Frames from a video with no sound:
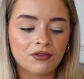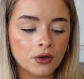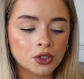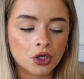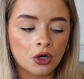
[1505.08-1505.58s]

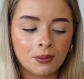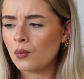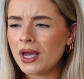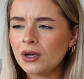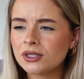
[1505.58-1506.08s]
Photoshop.
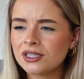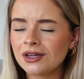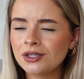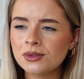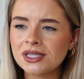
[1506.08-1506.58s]
Wait, or did
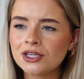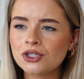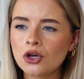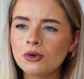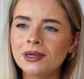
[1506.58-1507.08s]
I use the
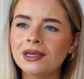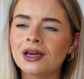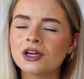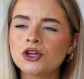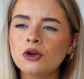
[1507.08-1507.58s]

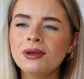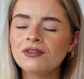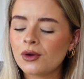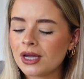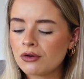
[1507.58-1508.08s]
Adobe? Adobe
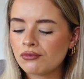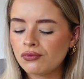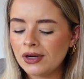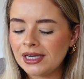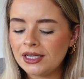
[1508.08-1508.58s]
have got like a
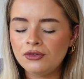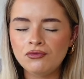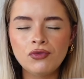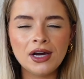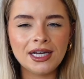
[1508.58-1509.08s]
really,
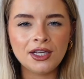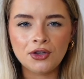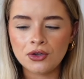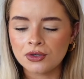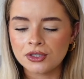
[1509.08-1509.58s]
really
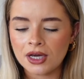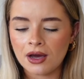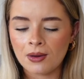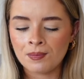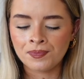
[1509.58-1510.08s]
good,
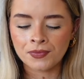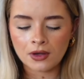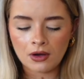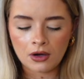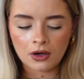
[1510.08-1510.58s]
um,
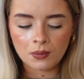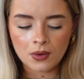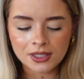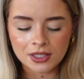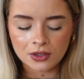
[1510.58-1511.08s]
oh,
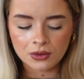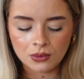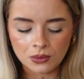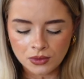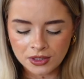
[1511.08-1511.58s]
what is it
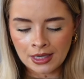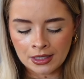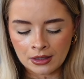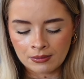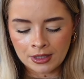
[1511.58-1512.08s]
called?
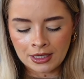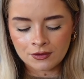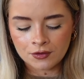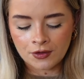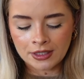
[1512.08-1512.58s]
Hang on, I'm gonna have
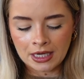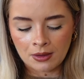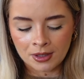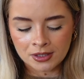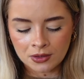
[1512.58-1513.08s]
to find
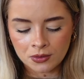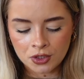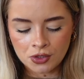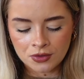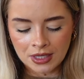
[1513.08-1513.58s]
out because I
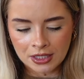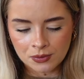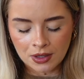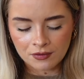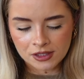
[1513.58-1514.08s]
also use that
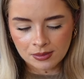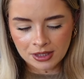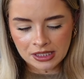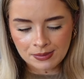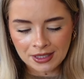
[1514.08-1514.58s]
as well for some of
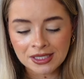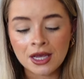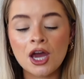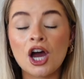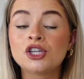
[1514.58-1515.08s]
these bits.
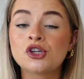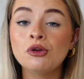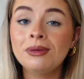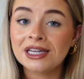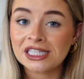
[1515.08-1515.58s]

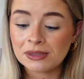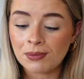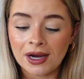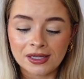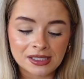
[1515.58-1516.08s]
Adobe
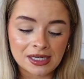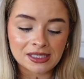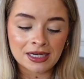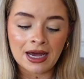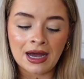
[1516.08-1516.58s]
Express,
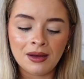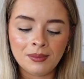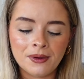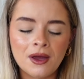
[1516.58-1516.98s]
it's an app.